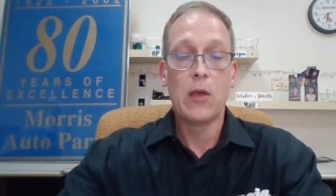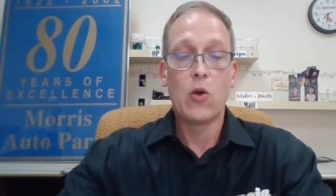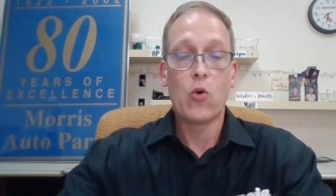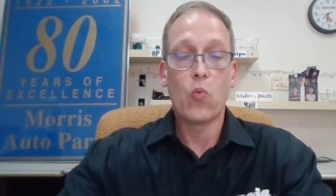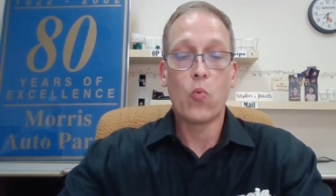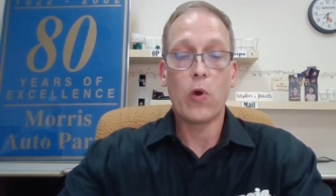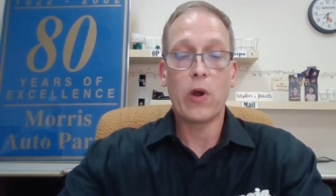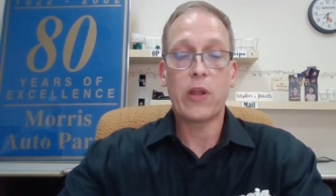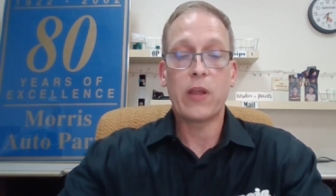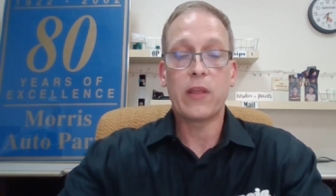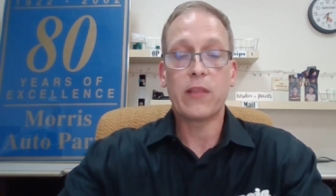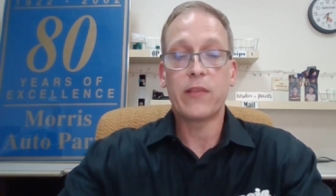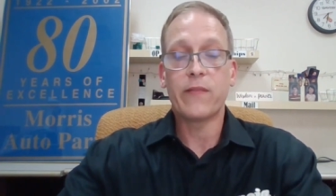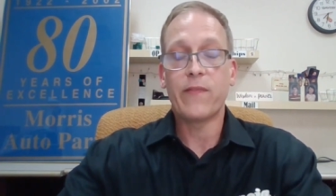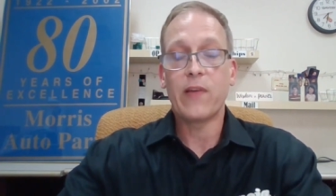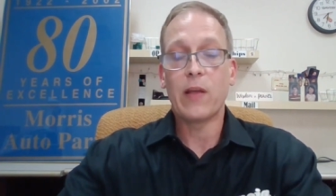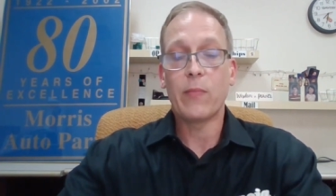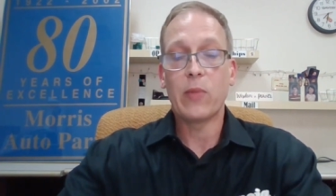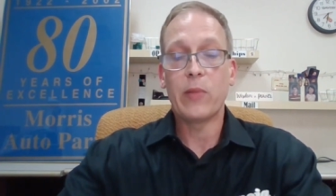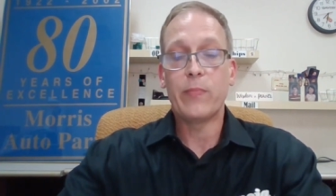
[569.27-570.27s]
Working at the
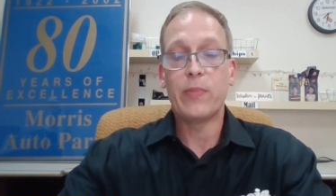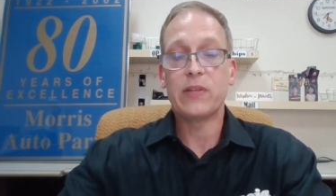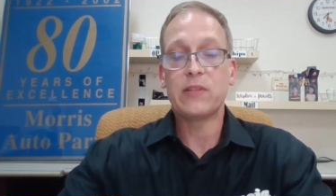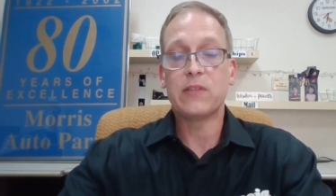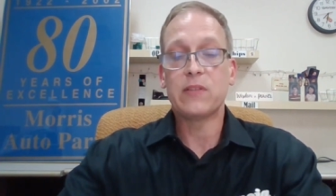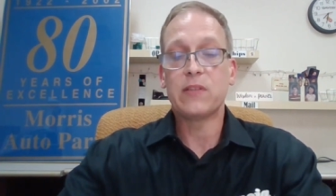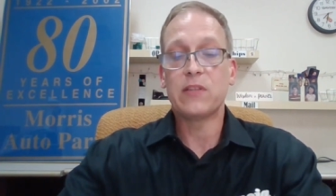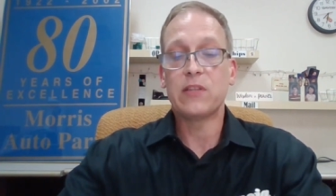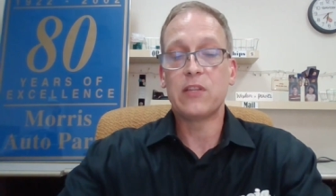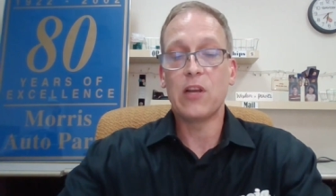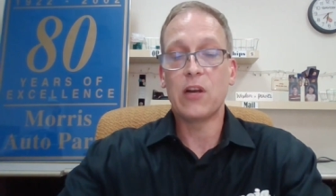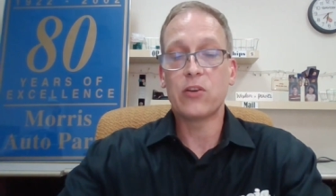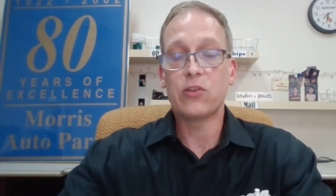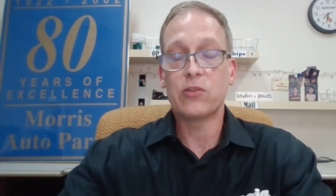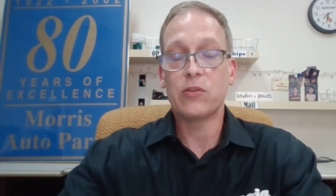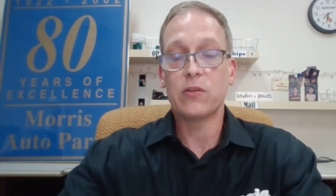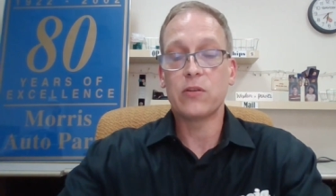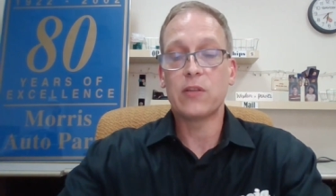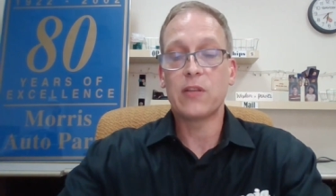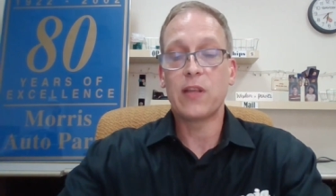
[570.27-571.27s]
family business as
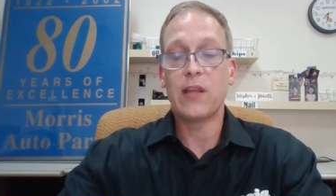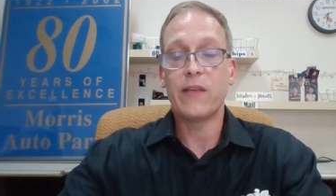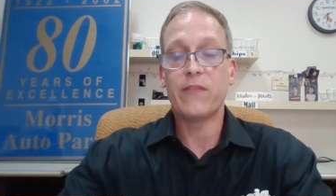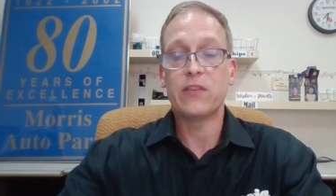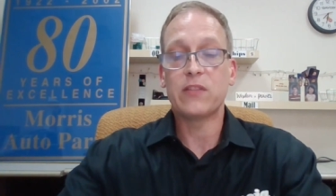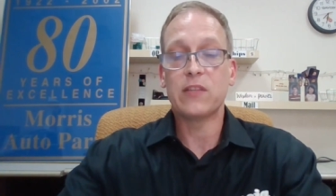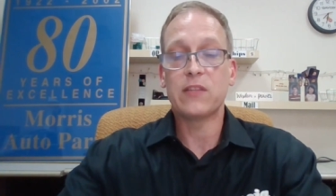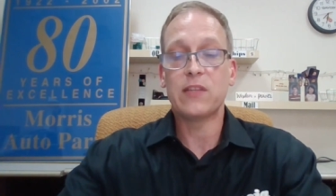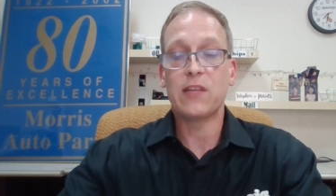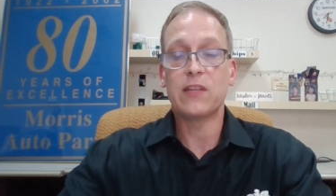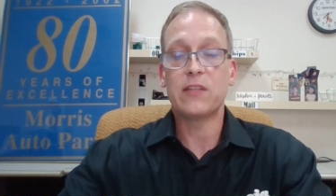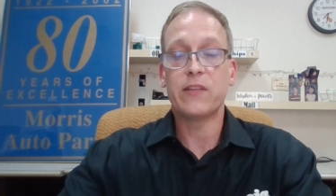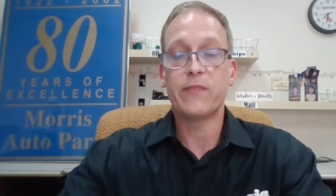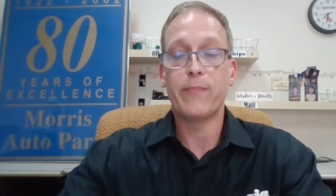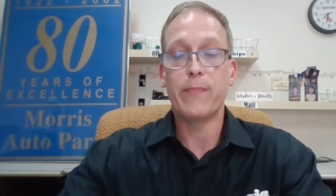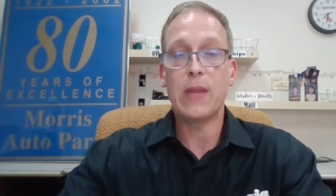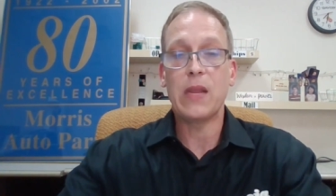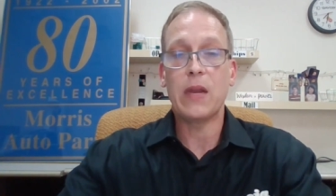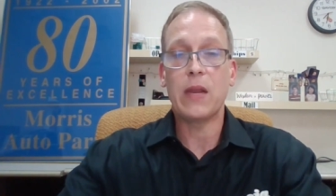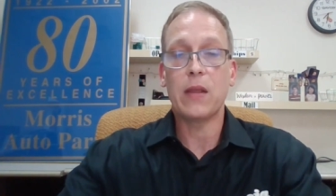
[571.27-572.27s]
youngsters gave us a sense of
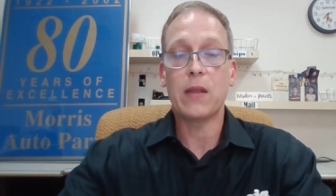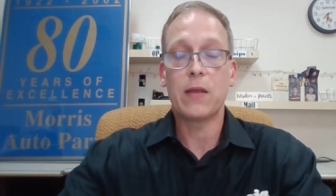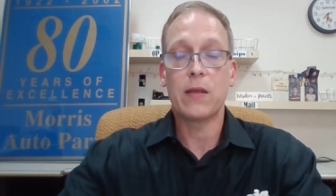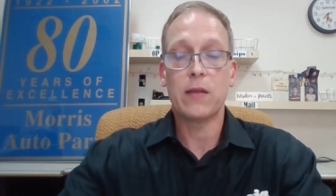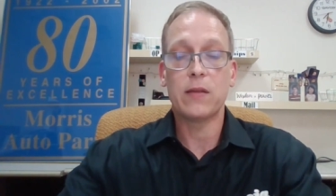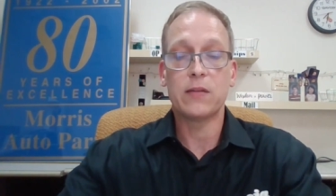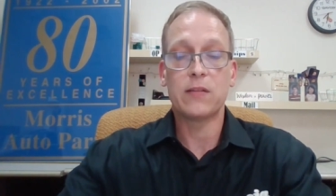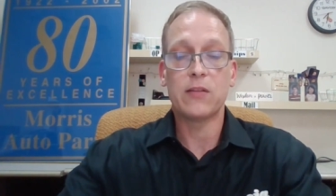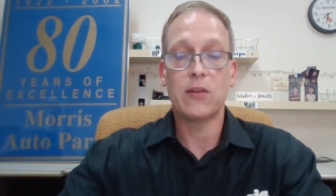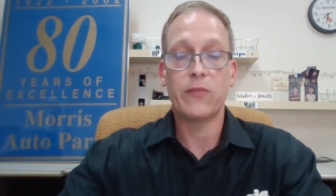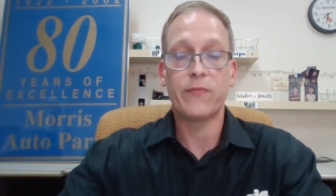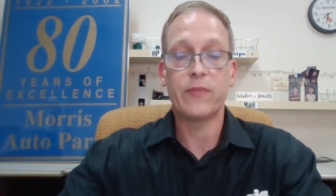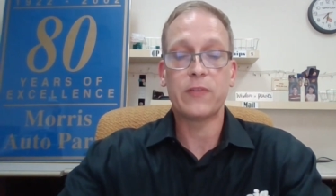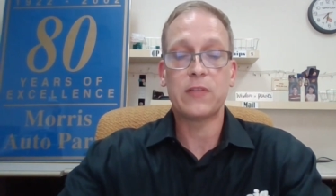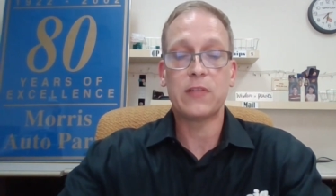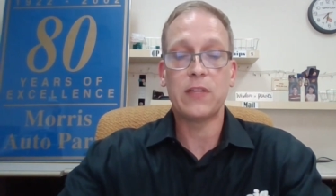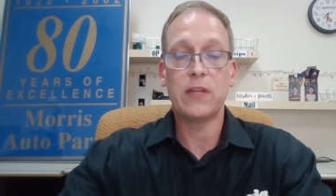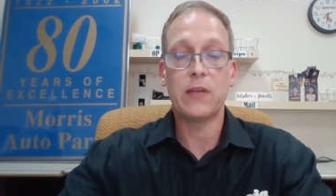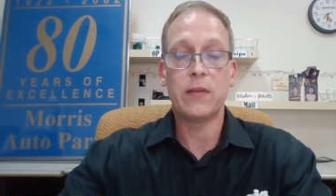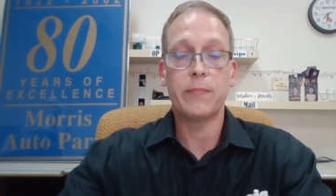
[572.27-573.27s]
meaning and
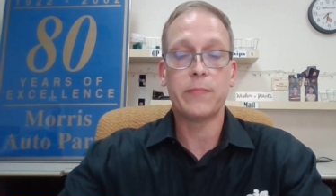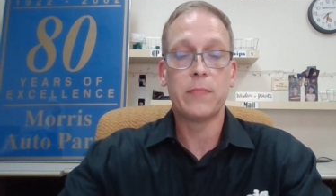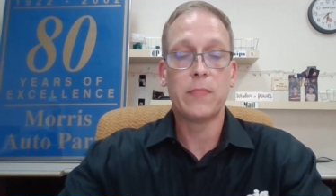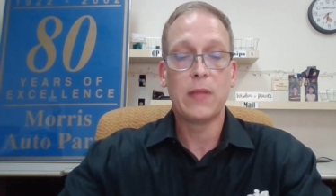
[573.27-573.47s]
self-esteem.